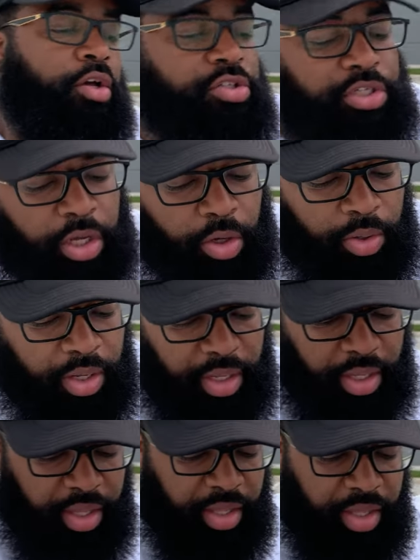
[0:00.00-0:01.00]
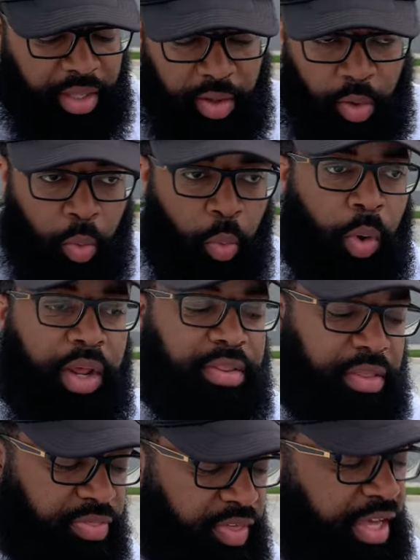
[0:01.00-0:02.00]
So one
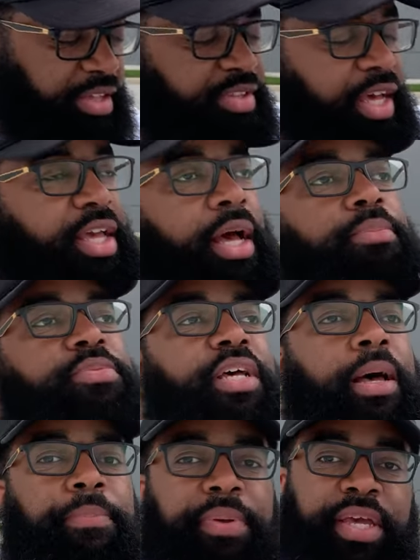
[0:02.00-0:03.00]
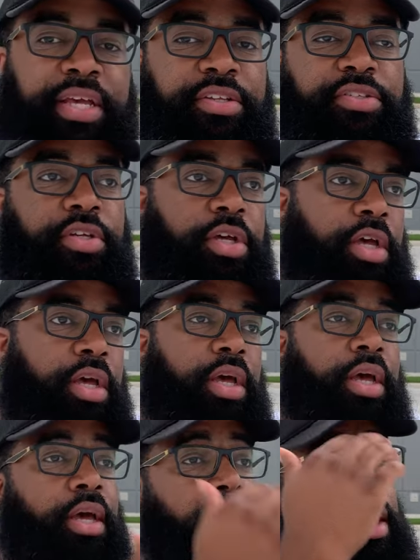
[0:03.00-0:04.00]
of the things that comes up is
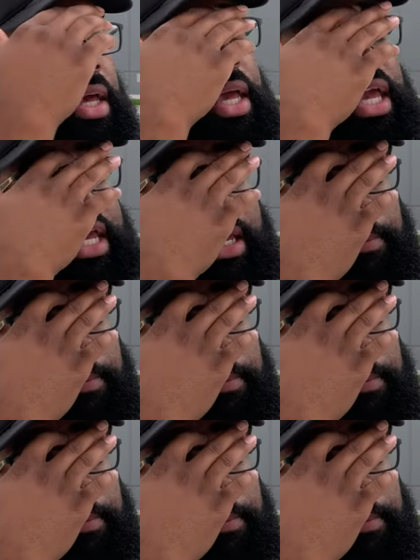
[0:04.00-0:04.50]
in